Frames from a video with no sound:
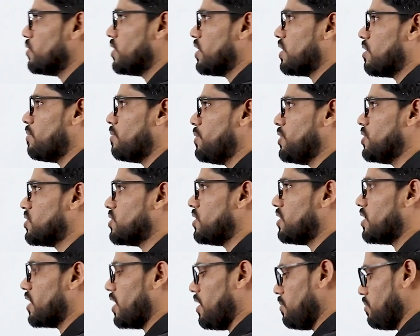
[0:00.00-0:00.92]
the
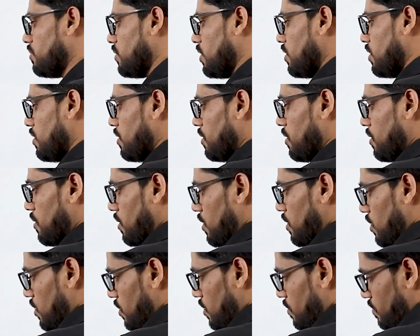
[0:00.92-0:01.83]
completion time
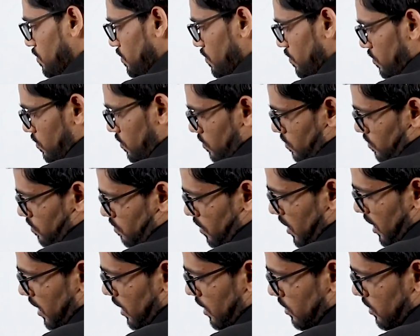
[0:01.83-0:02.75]

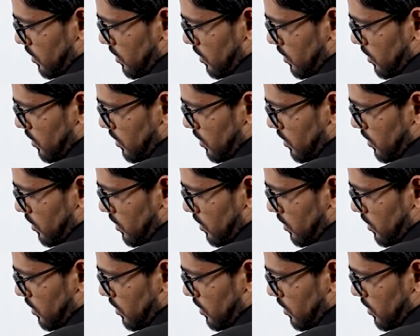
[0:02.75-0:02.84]
by